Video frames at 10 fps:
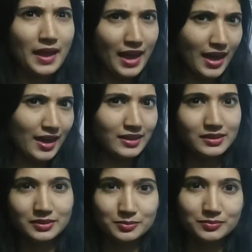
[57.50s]

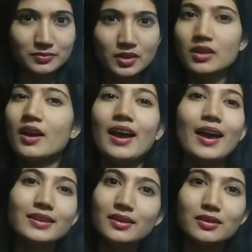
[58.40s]
an,
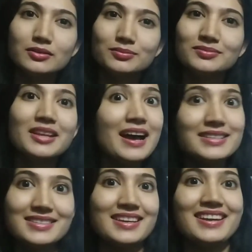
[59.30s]
and the.
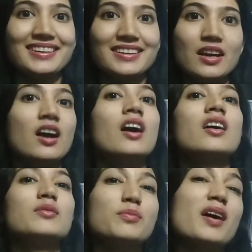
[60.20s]
That's it.
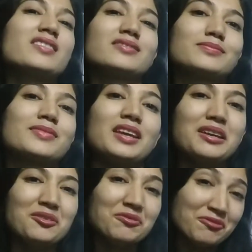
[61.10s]
But
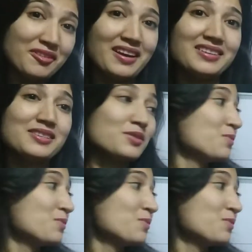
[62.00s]
in French